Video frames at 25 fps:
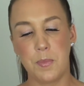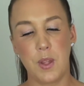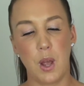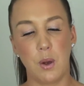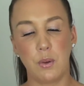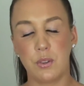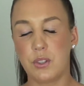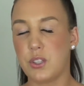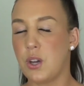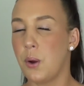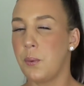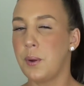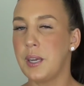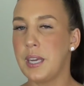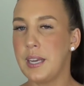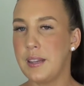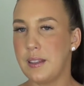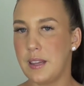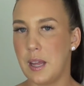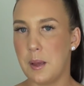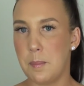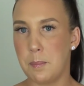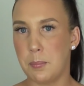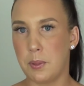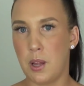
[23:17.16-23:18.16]
was going
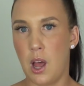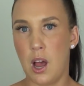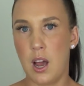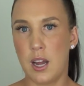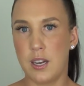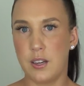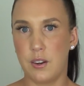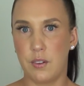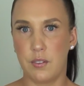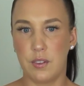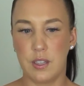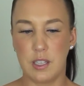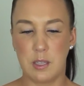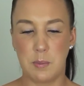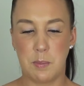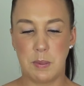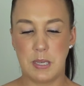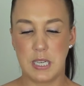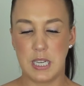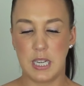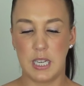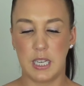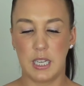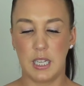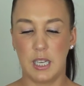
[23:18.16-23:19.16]
in there blind on this
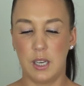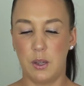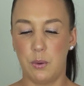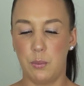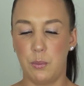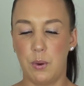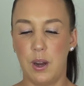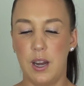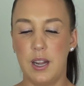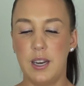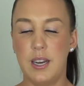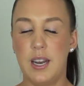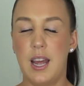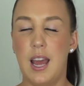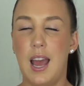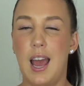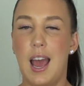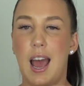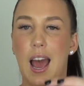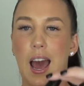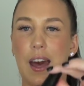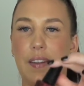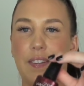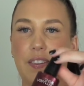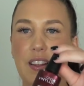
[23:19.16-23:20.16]
particular one,
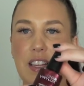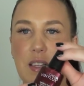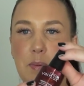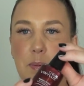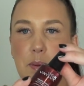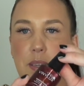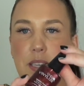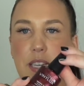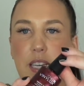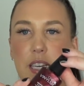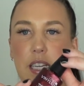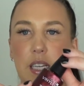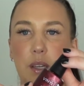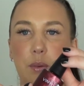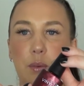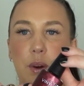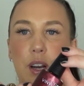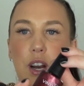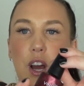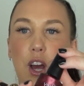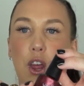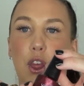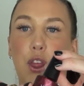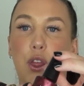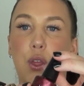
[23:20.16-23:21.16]
and this particular one
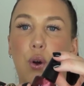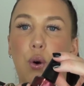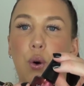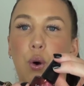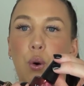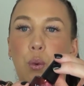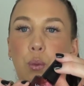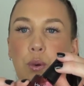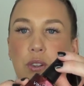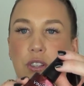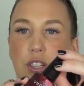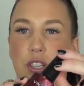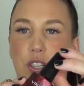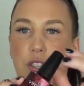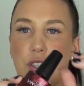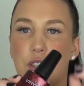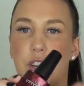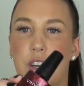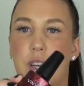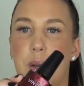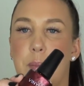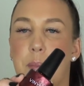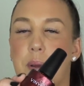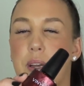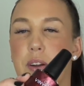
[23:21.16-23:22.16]
I thought was just
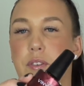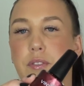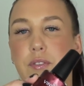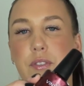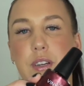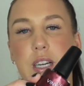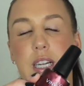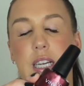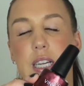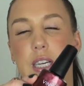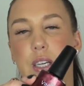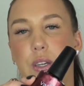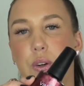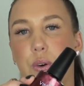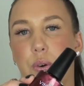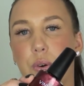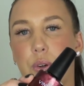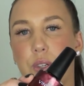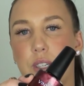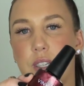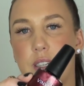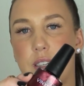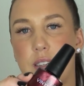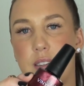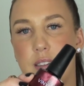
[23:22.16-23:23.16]
going to be a really
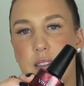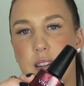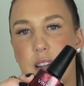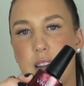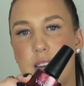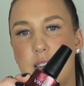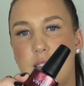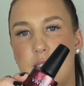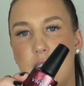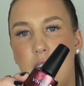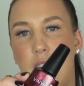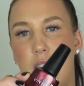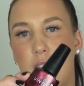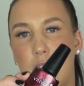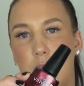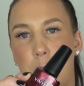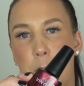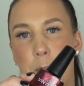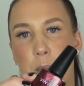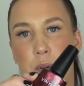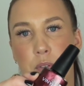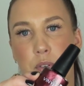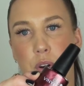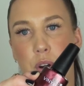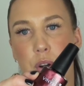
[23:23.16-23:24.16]
gorgeous dark
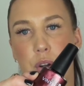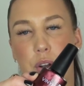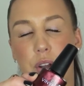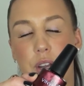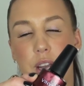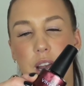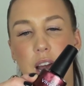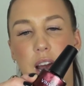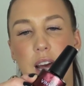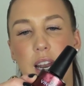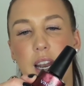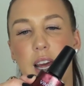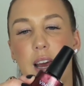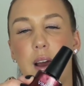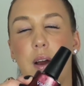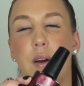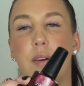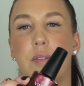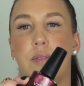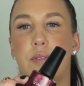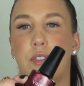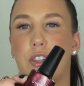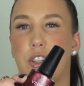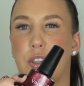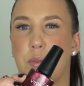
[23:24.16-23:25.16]
maroon colour,
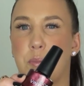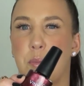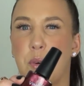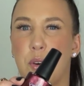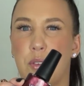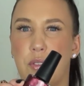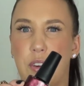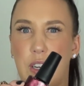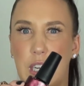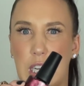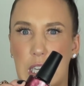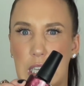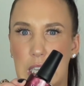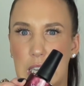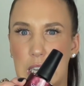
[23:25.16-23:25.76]
just more of a